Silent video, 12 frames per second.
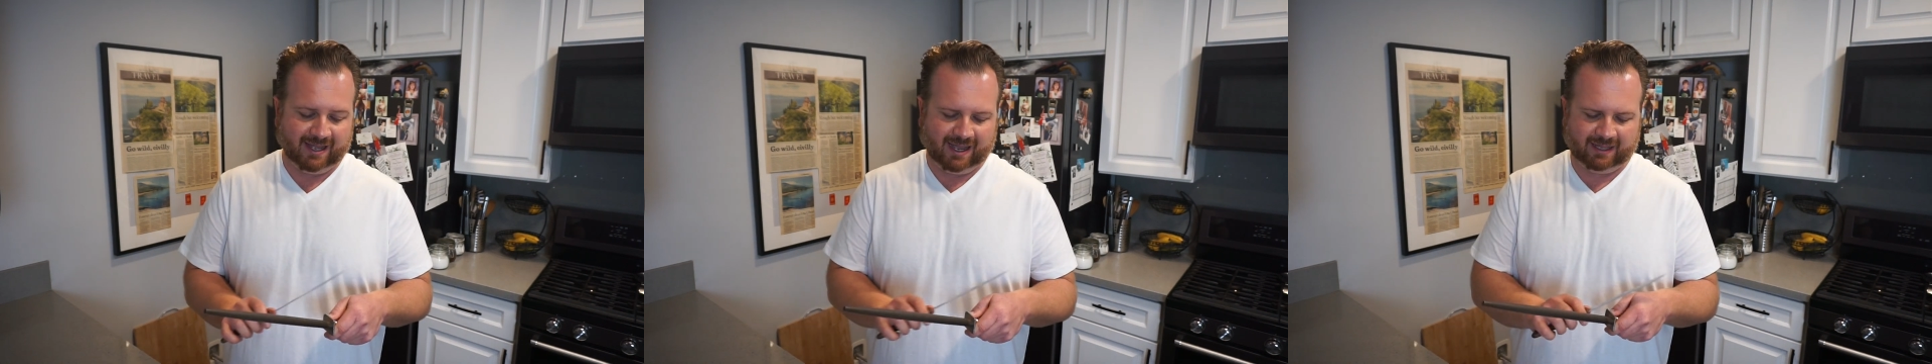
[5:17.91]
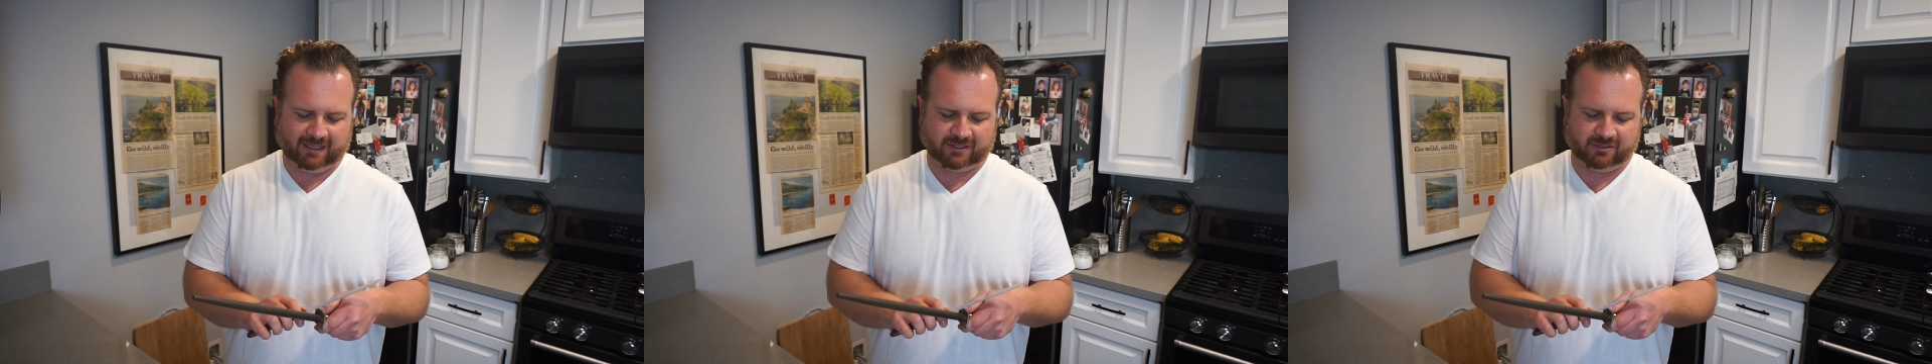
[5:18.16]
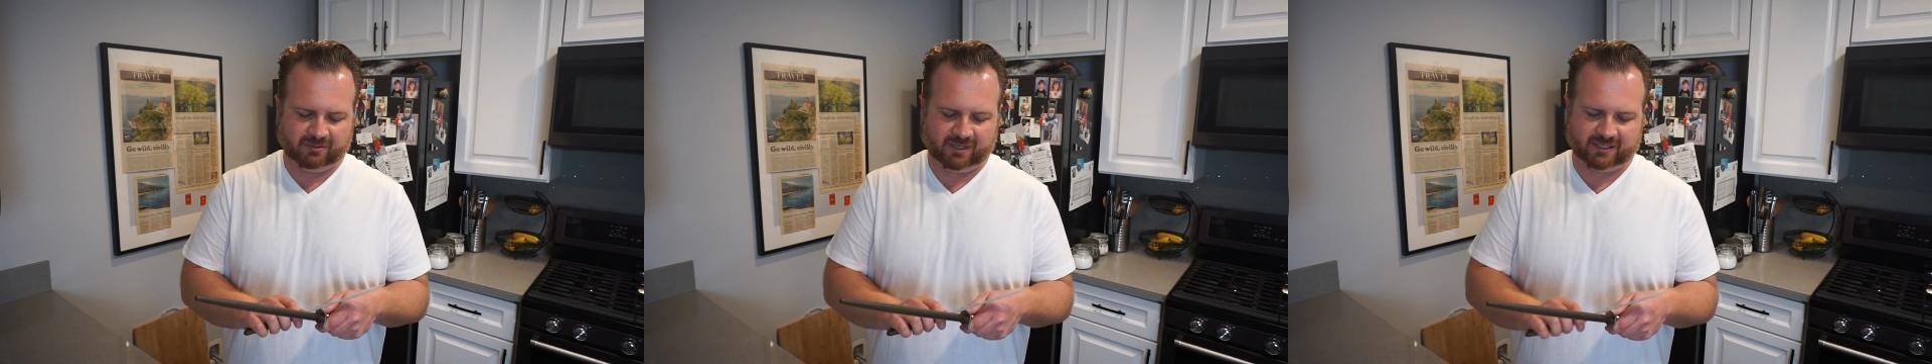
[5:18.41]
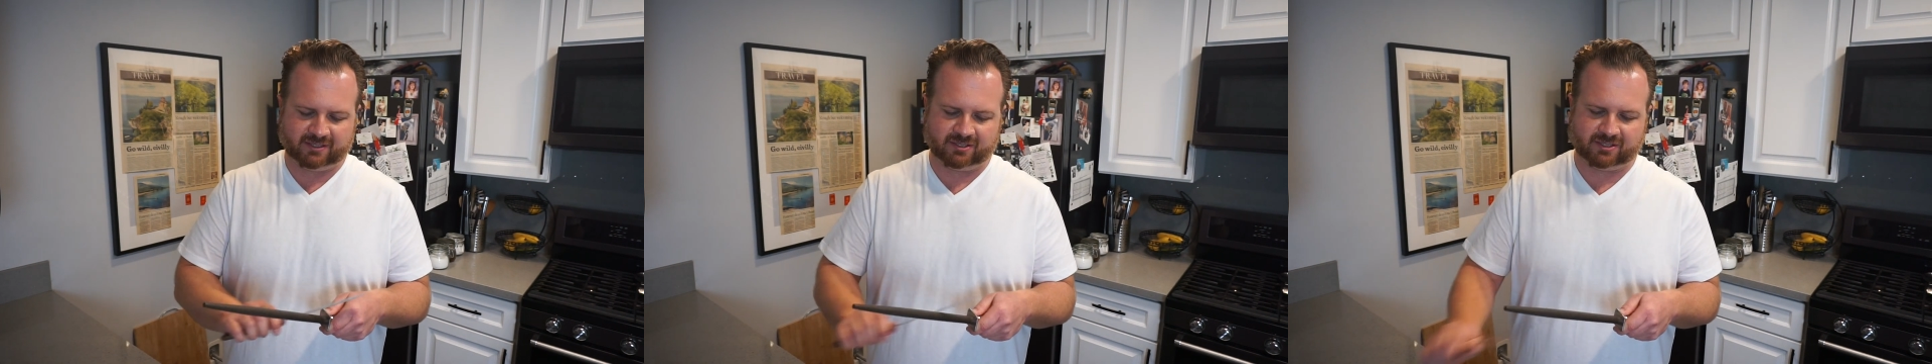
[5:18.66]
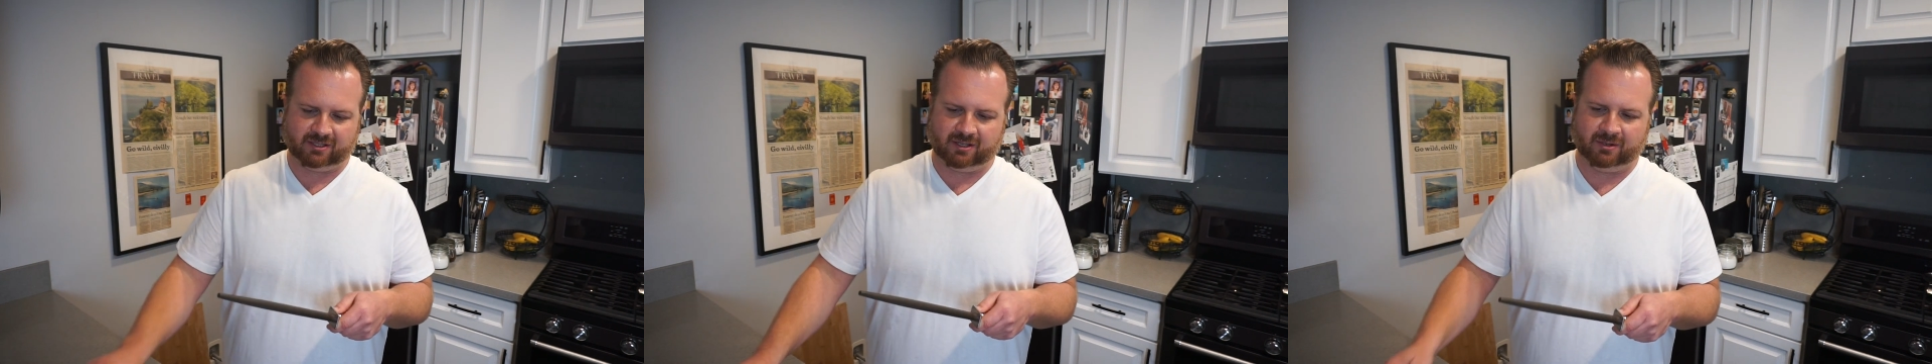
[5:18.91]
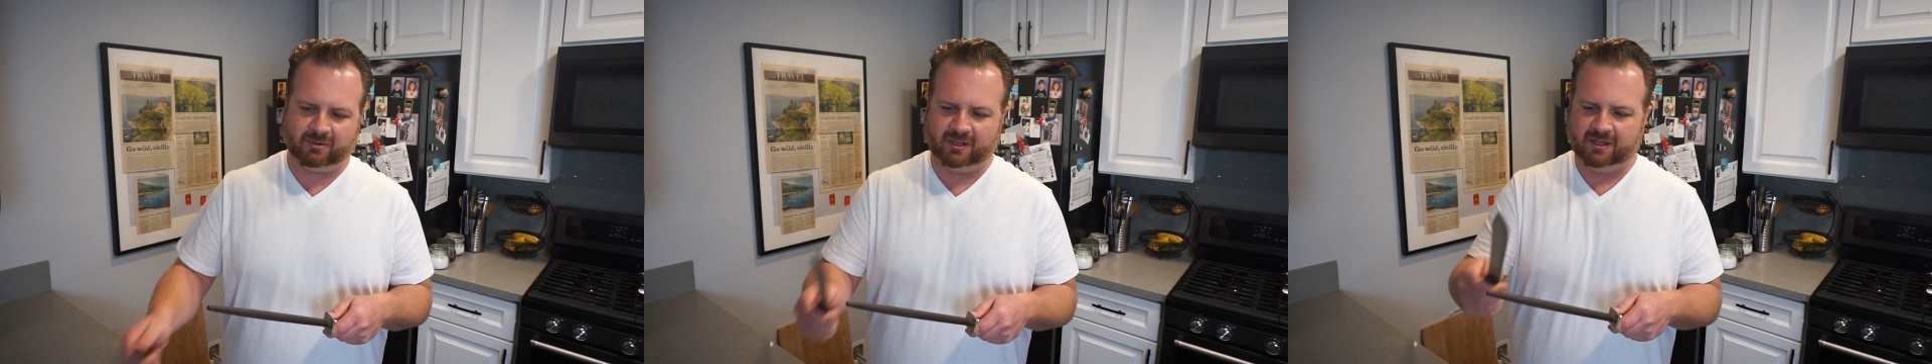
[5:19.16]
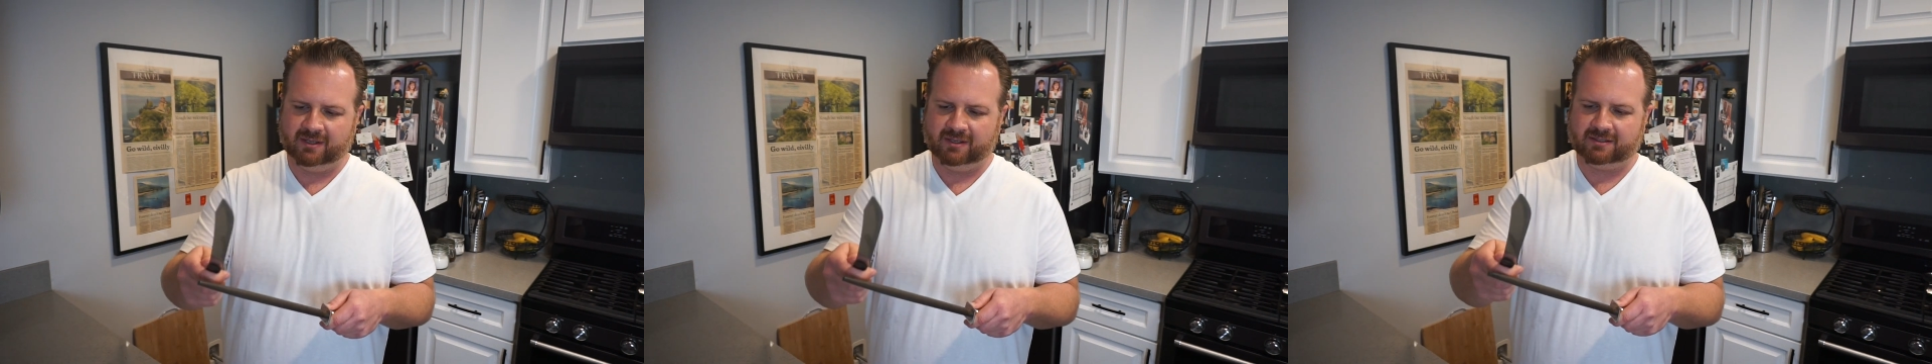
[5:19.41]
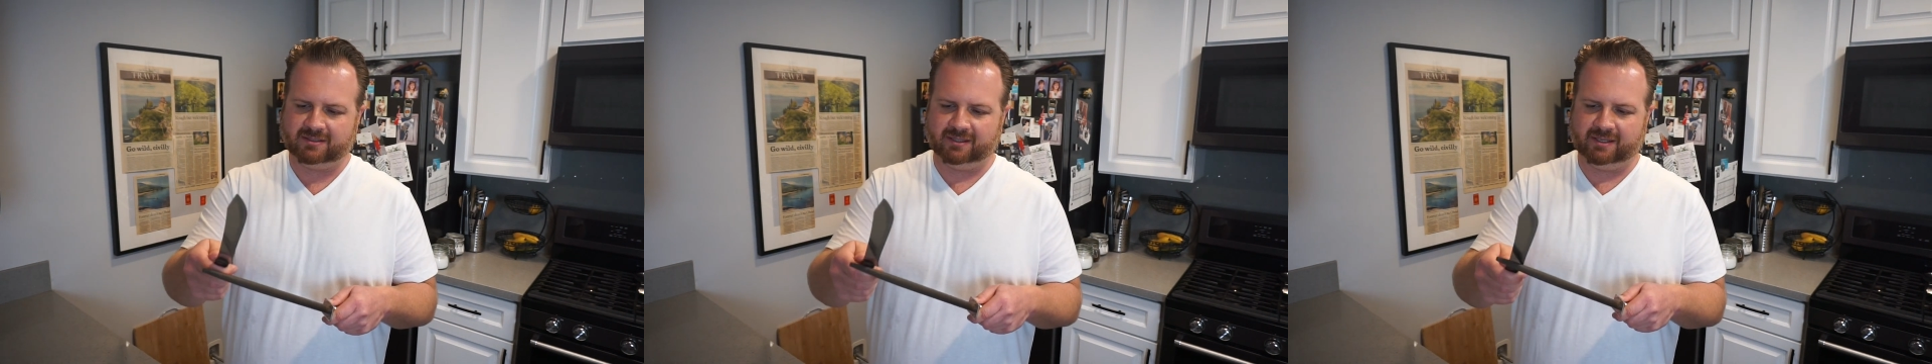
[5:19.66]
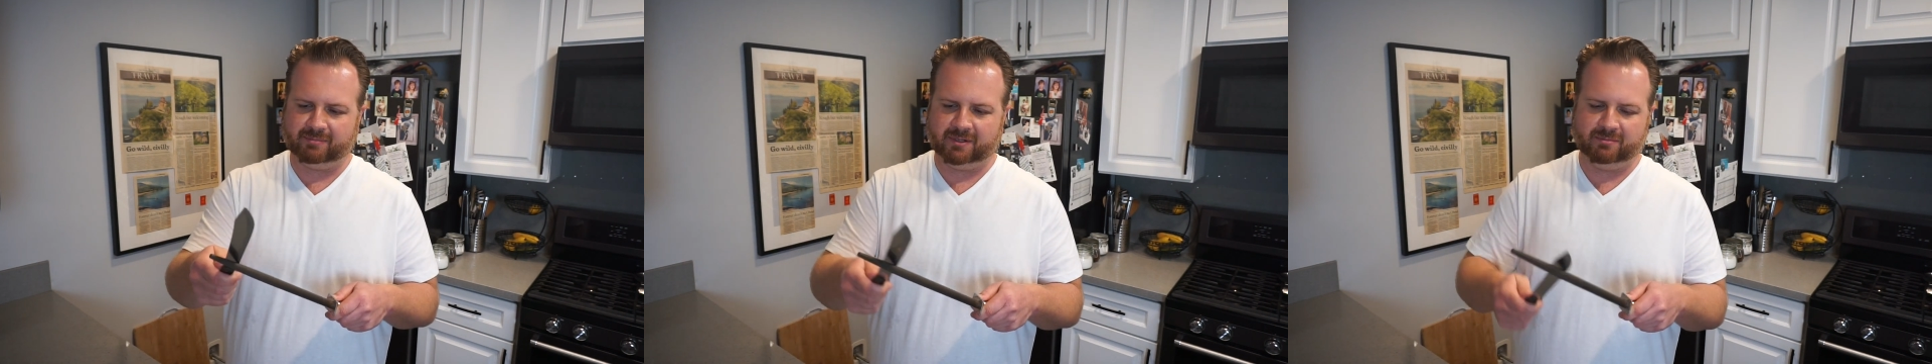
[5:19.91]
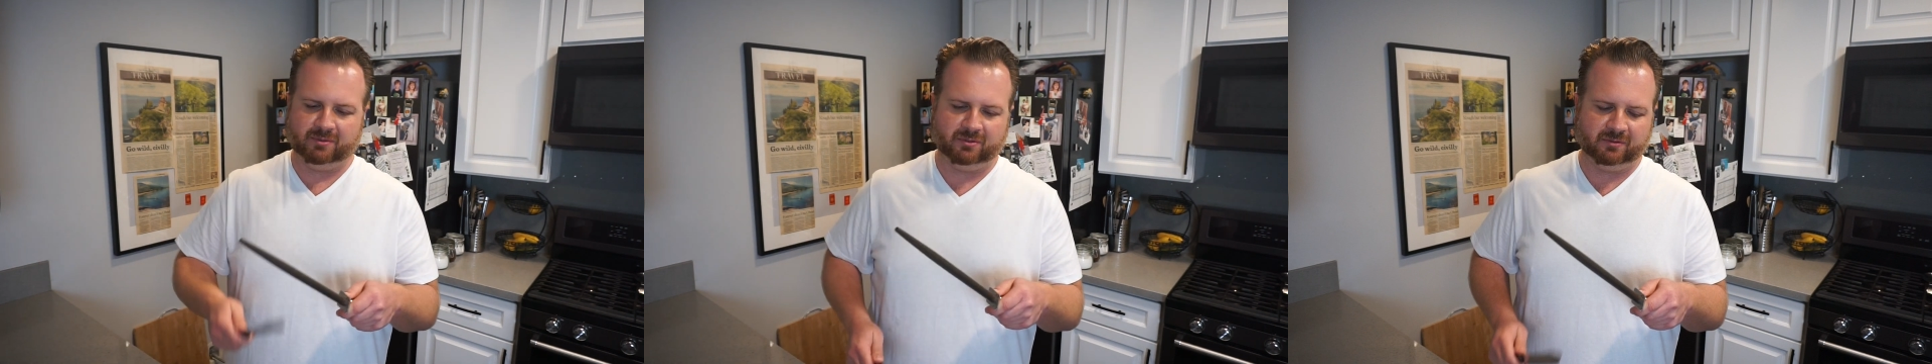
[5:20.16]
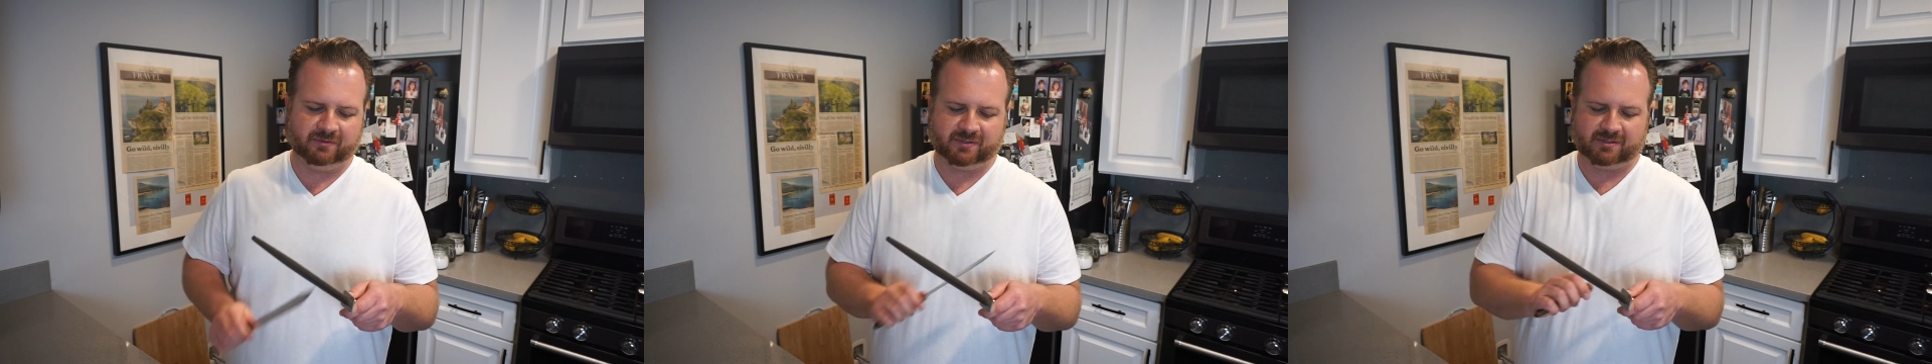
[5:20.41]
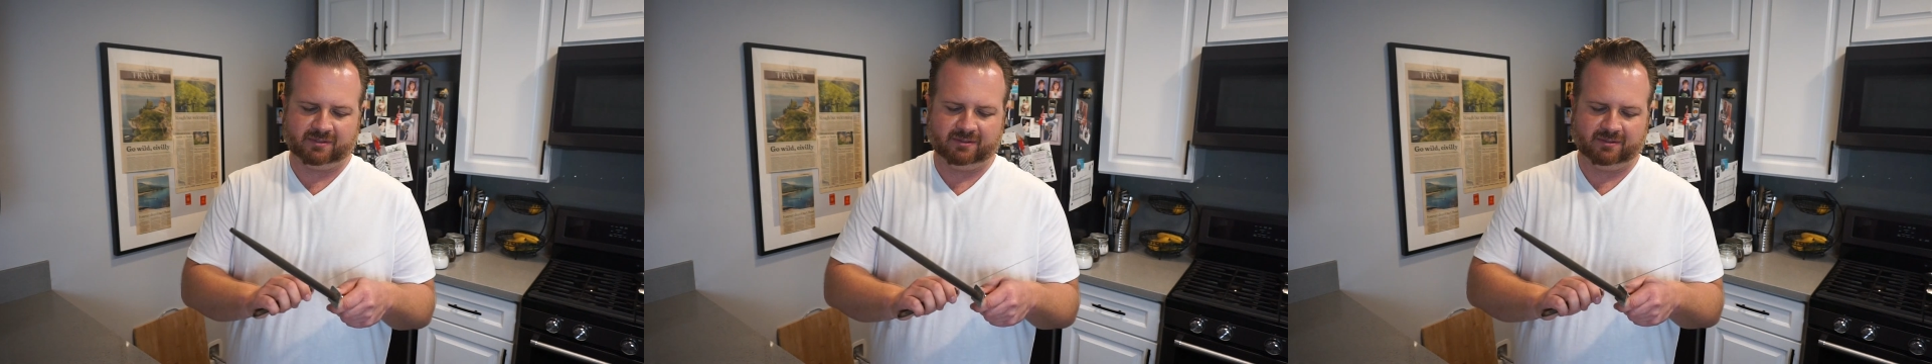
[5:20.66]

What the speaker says: I like to do nice and slow, deliberate moves.